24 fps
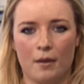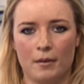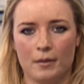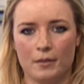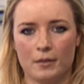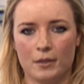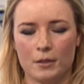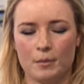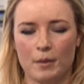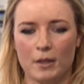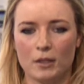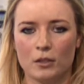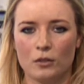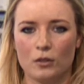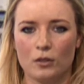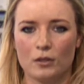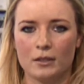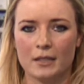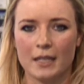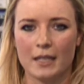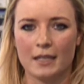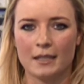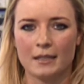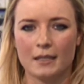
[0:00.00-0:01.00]
dependent on
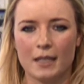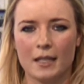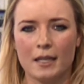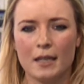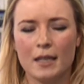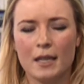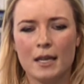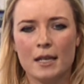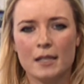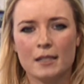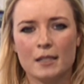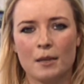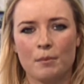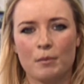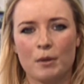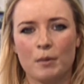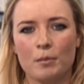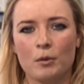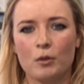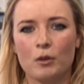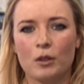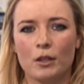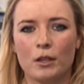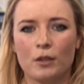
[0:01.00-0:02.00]
data. Some
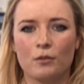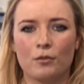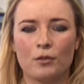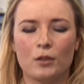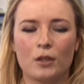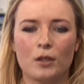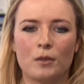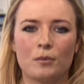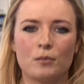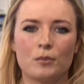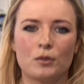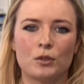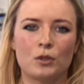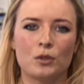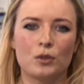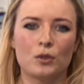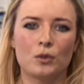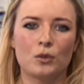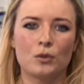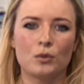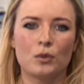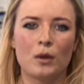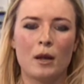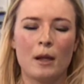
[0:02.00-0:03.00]
people are looking for them
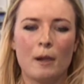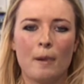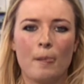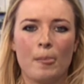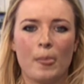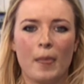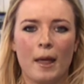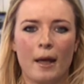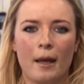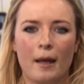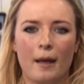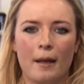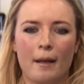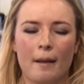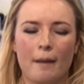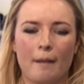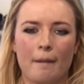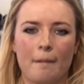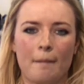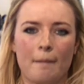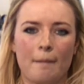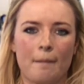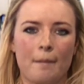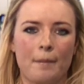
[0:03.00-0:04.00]
to
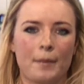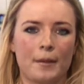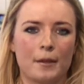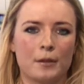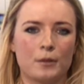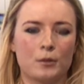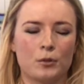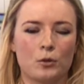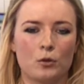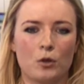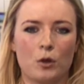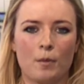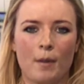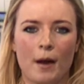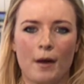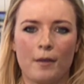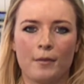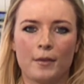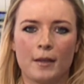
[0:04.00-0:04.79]
talk about the